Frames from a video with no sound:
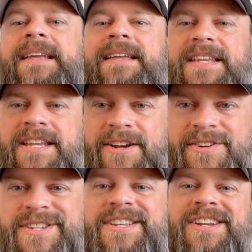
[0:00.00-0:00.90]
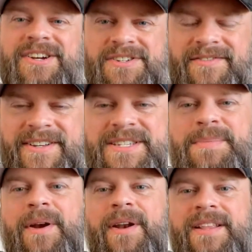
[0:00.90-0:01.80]
years and years of
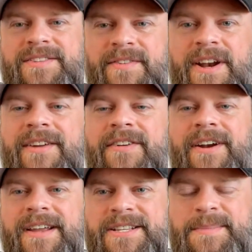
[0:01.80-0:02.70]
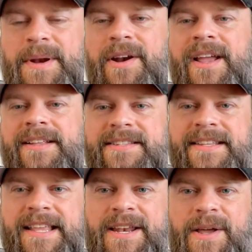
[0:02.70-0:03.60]
experience, very, very experienced,
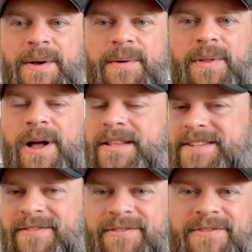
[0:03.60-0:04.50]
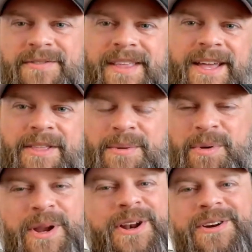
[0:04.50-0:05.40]
and they know lots of the other
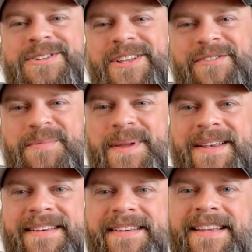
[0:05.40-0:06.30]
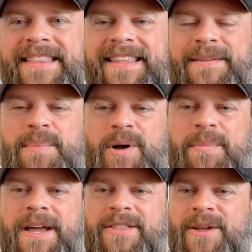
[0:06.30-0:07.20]
breeders that have been in the ball
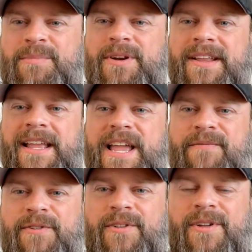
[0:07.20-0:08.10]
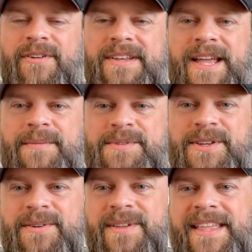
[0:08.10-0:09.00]
python breeding game for a long time.
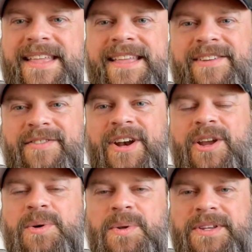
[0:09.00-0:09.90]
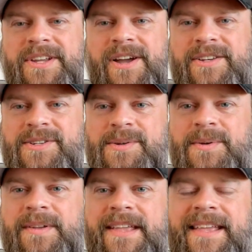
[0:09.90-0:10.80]
So very cool to talk to,
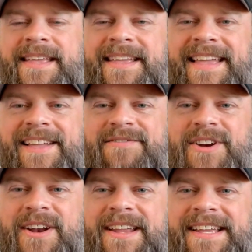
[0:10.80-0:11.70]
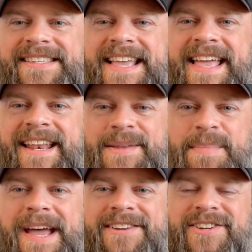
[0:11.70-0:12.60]
and very excited and
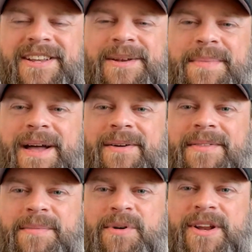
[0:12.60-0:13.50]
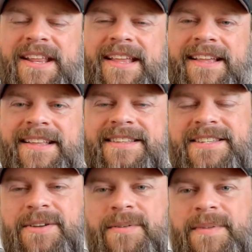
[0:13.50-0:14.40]
passionate about the breeding. And
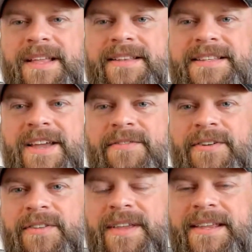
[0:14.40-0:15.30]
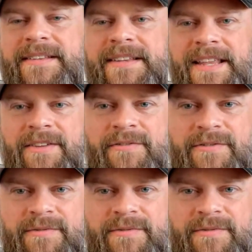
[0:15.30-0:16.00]
so I definitely give,